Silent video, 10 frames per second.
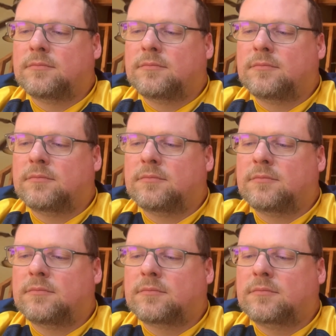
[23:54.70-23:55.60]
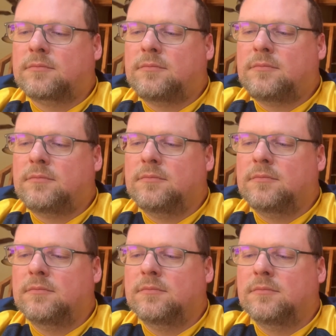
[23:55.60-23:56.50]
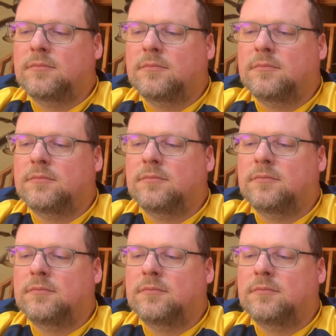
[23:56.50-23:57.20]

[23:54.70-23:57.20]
No words are spoken by the person on screen.